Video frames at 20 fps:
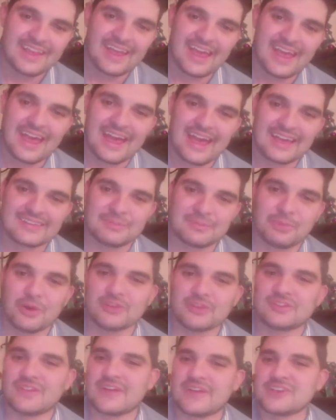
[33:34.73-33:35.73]
As
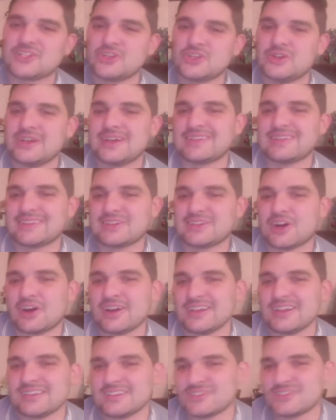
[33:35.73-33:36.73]
opposed to like shooting at the
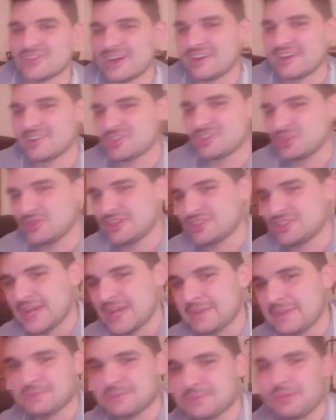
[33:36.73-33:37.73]
targets, is trying to shoot at
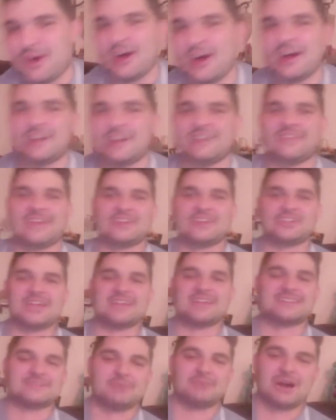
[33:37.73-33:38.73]
James Bond and like
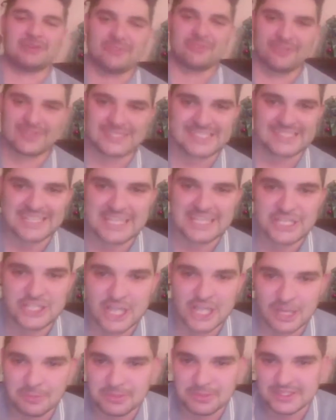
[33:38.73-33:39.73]
chase him off of a ski
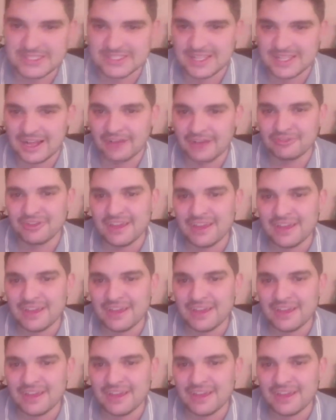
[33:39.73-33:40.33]
jump and stuff.